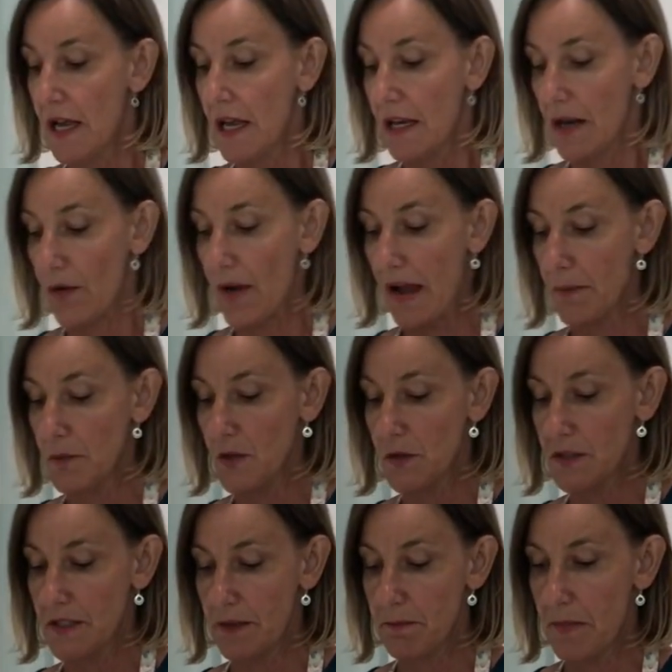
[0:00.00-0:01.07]
Now I'm
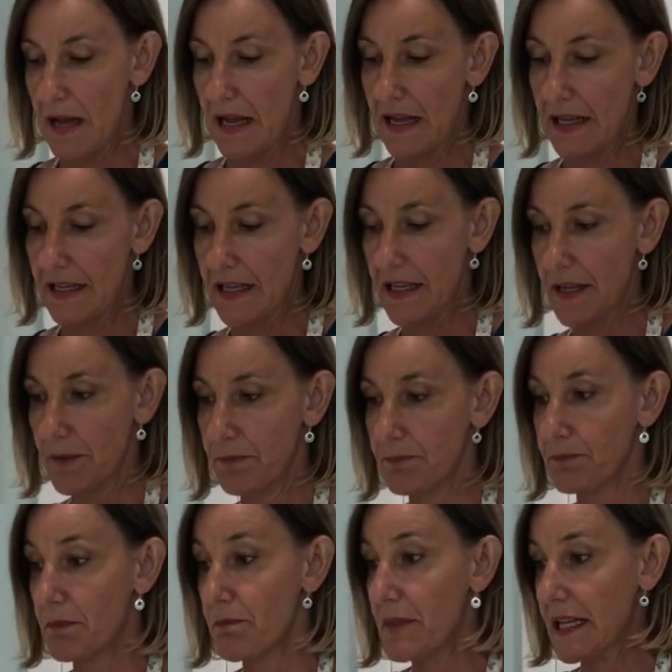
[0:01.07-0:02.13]
using my
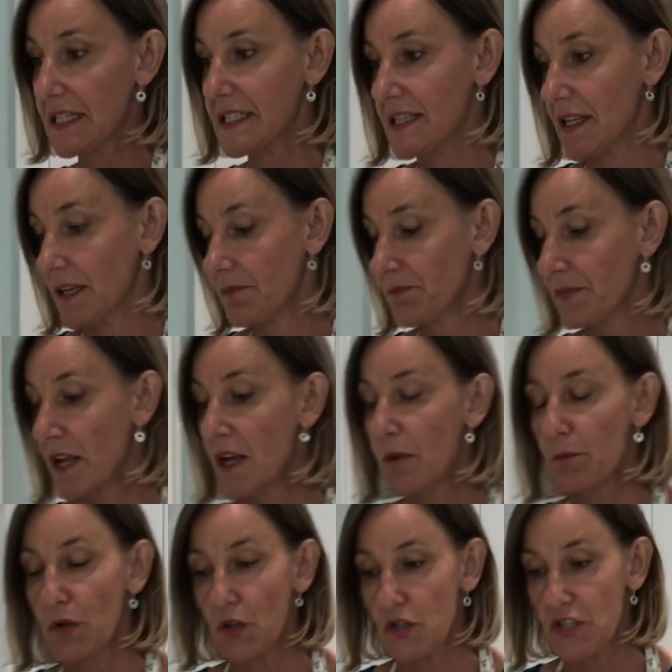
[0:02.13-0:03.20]
mixer,
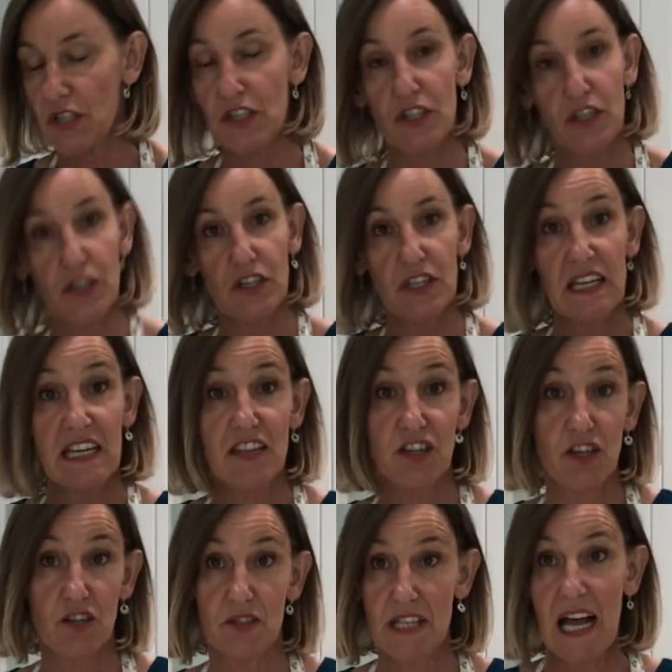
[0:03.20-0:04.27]
but you can either
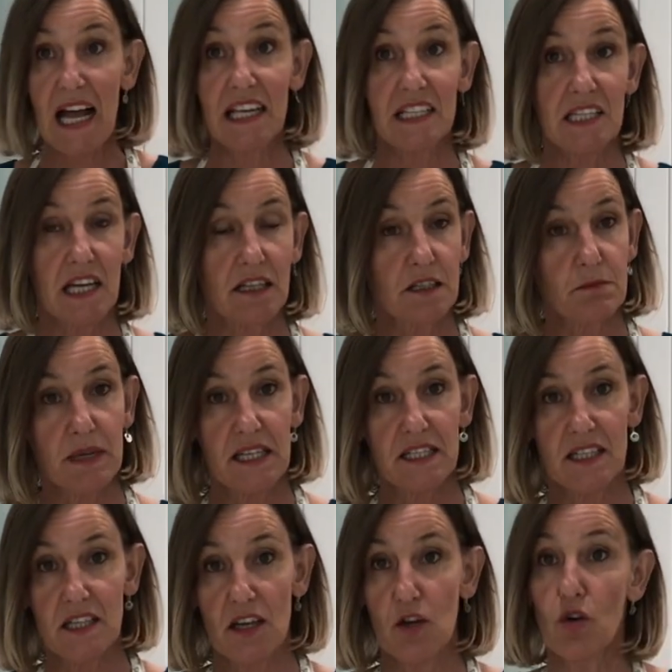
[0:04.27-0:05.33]
use a handheld
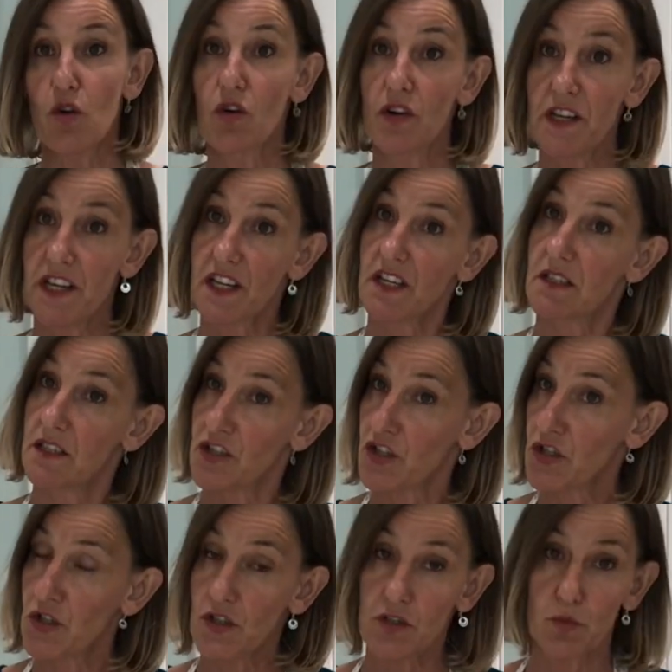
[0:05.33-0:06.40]
mixer or you can just
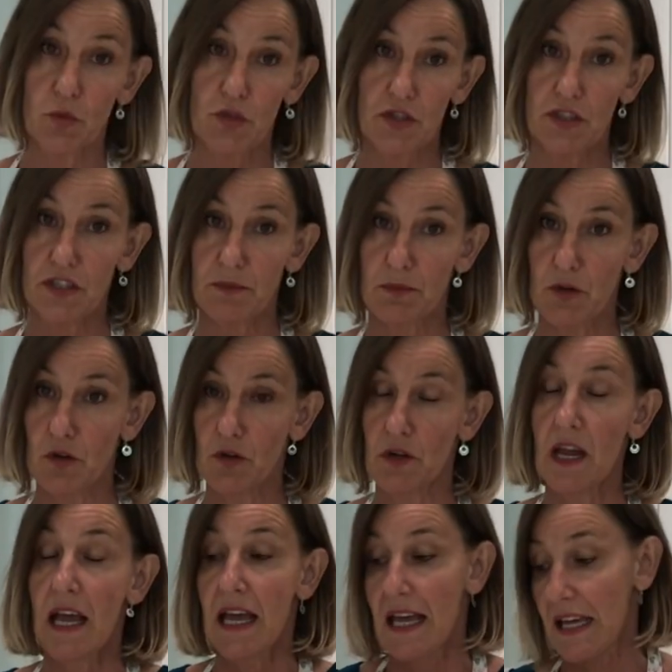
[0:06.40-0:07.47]
use a wooden spoon.
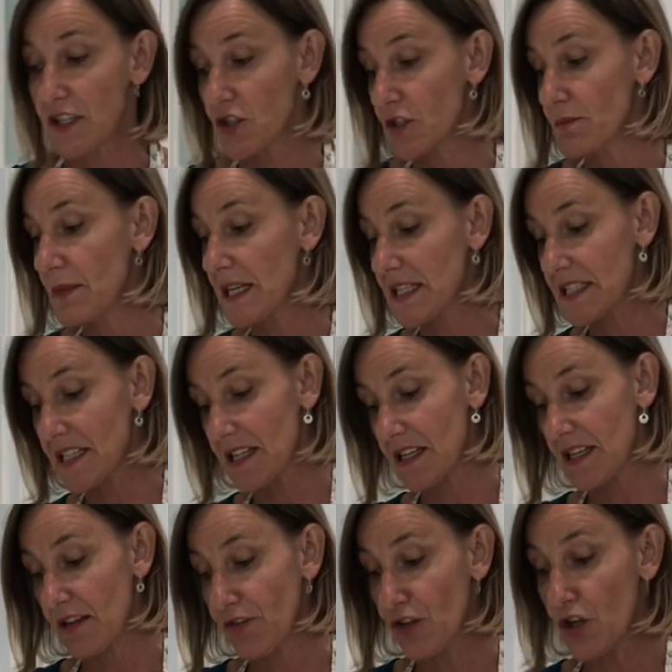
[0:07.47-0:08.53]
It just means that
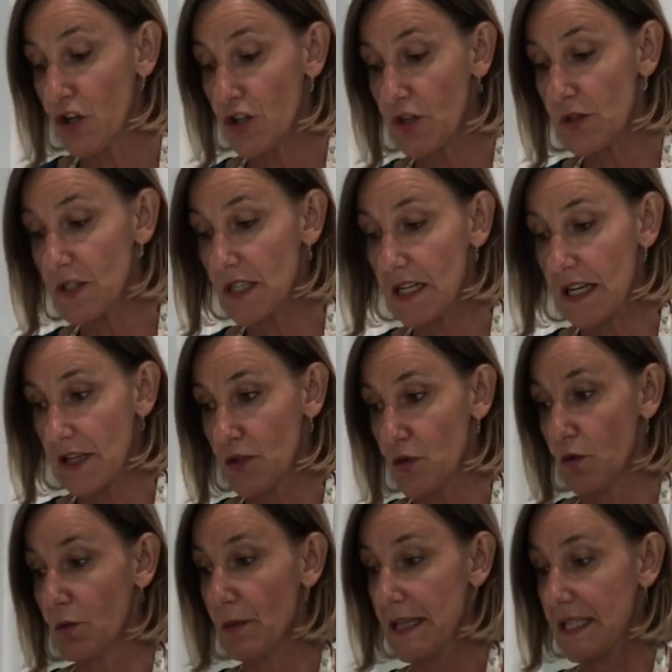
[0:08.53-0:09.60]
if you're not using an
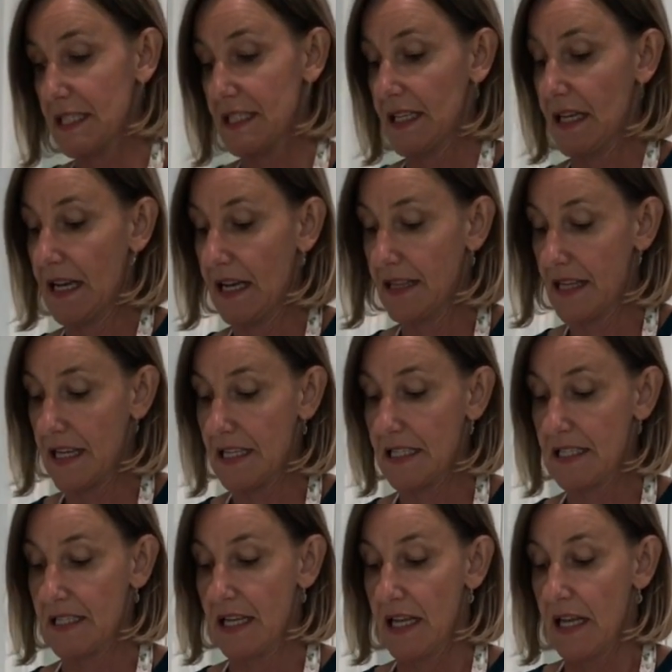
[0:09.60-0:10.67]
actual mixer like
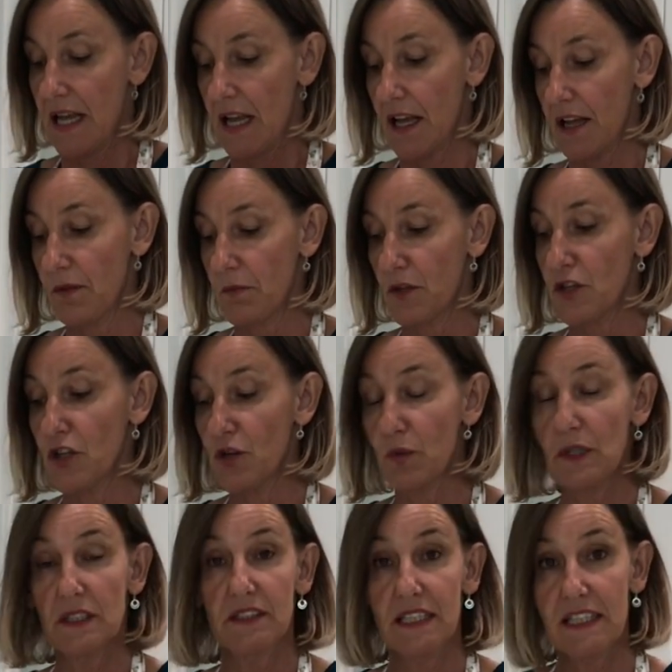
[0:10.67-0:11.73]
this, you
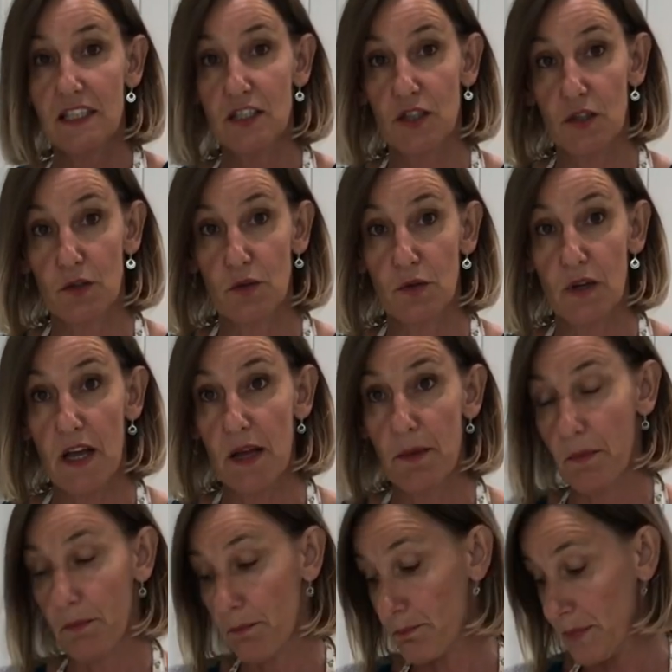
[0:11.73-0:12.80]
will need to
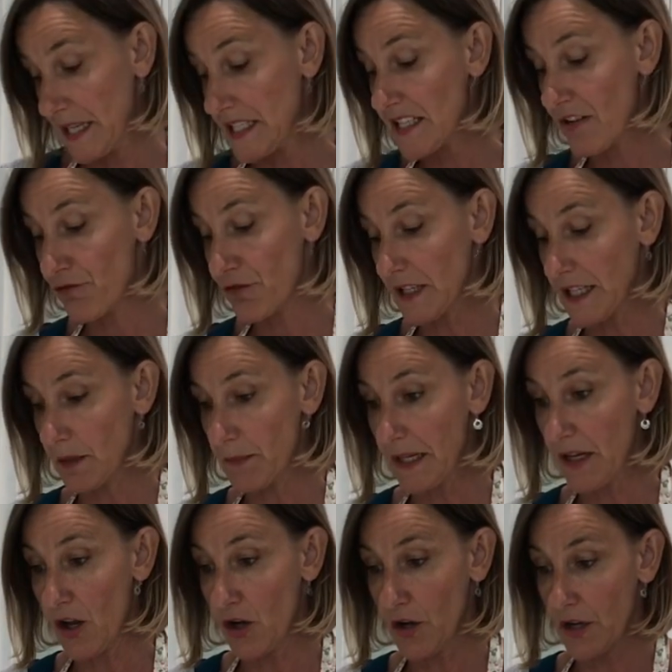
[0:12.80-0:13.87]
beat it for a little bit
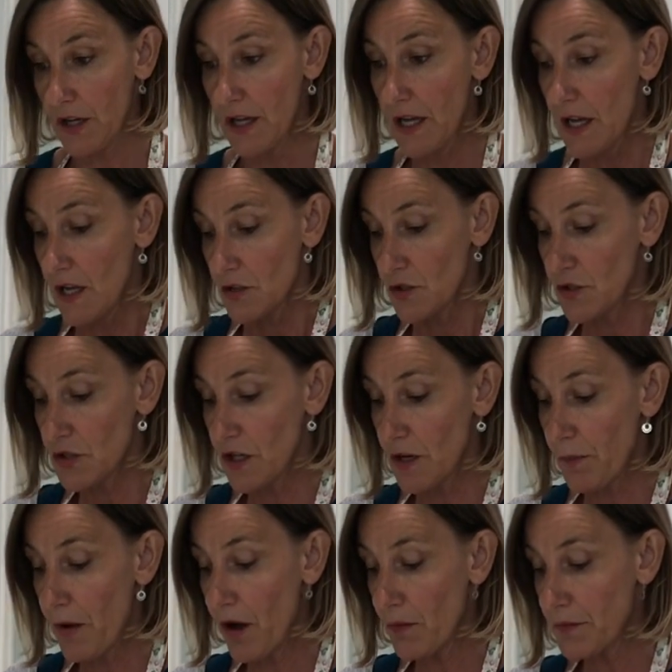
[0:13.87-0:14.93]
longer. So just going to
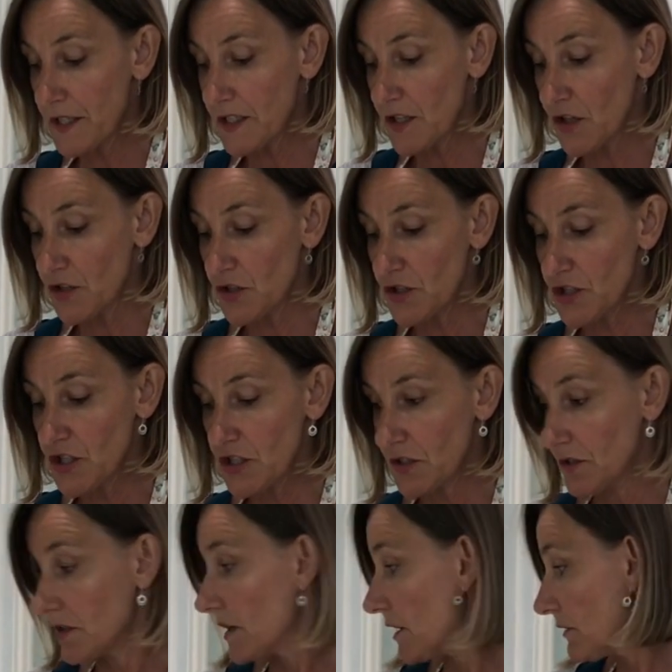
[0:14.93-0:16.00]
pop this on, just
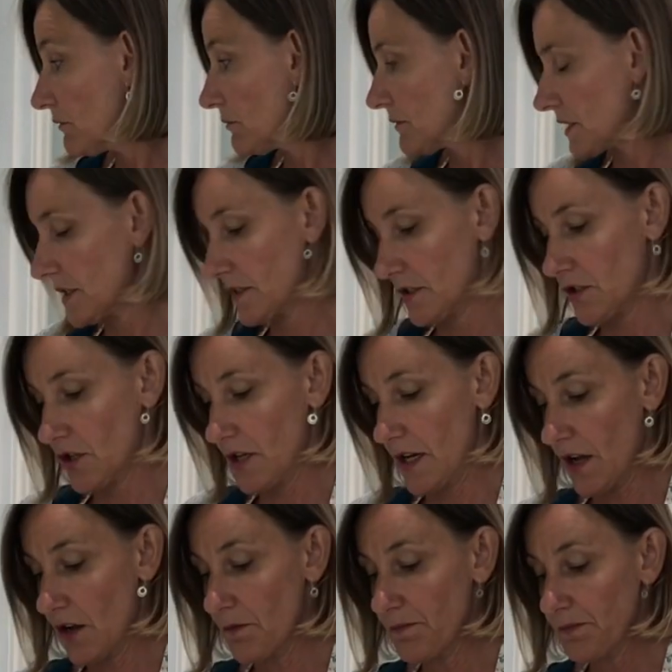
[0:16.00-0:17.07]
turn it
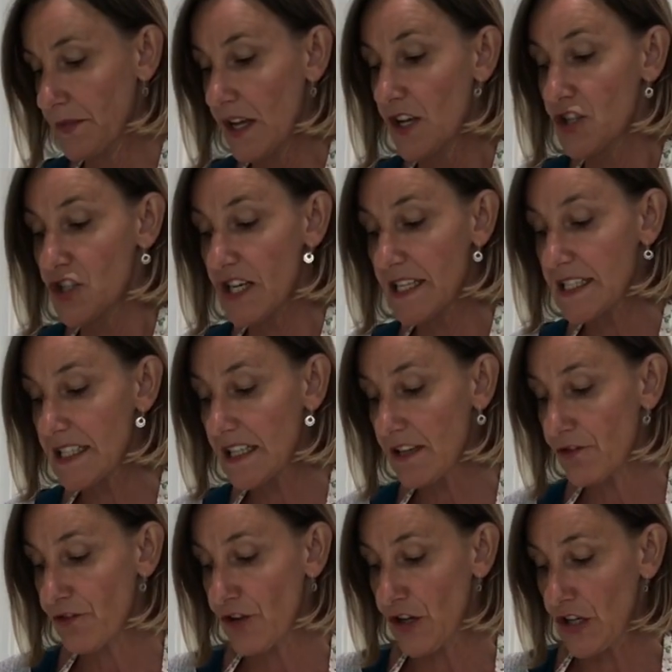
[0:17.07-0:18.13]
on, gently at
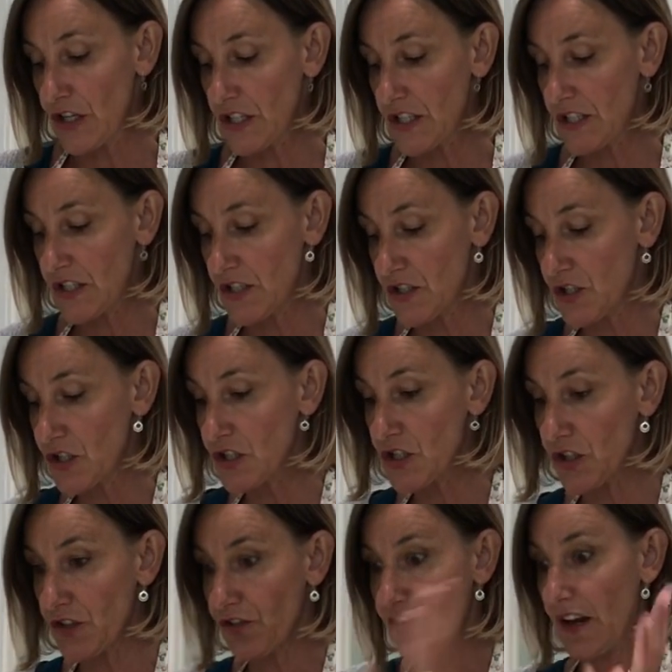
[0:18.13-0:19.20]
first, just so
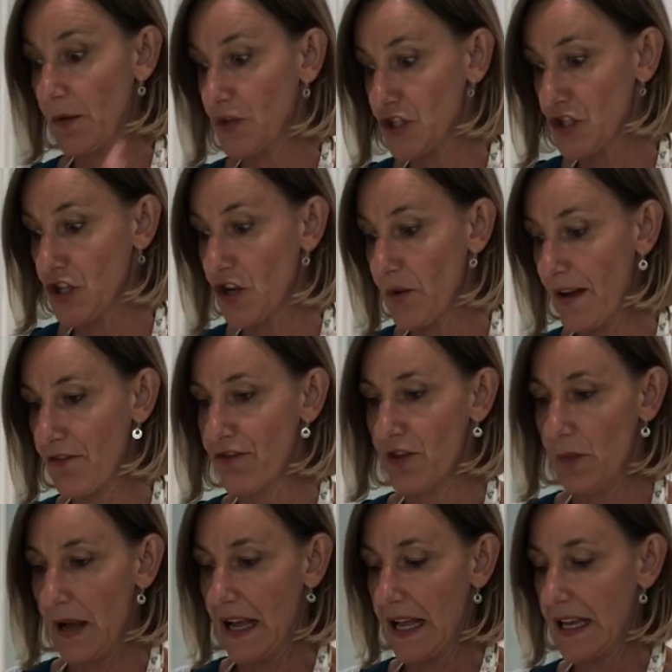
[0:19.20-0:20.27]
the flour doesn't go
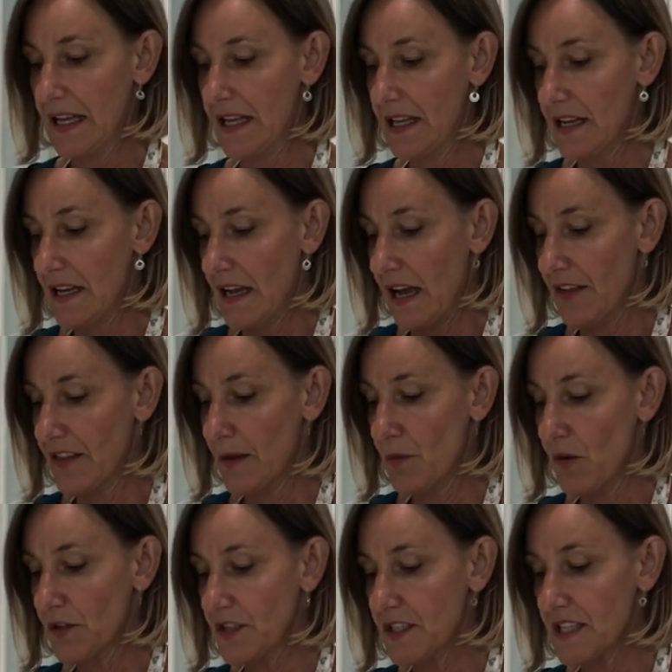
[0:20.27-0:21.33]
everywhere. And then
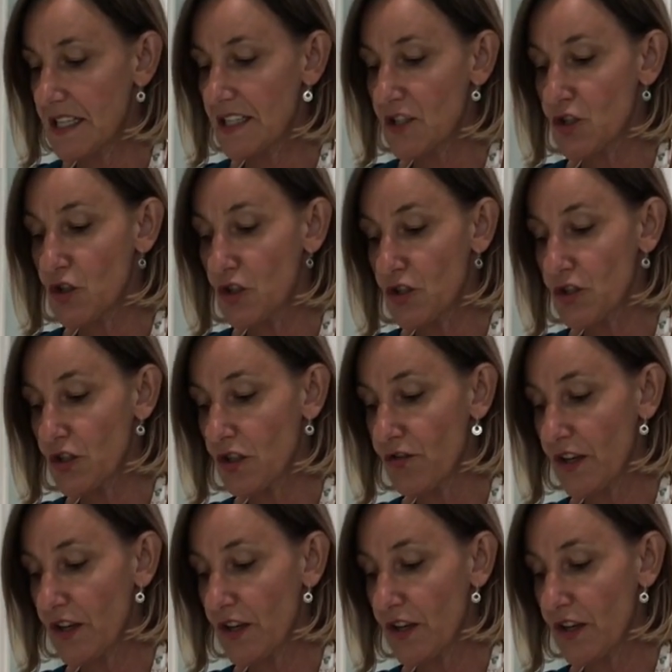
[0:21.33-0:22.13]
once it's all sort of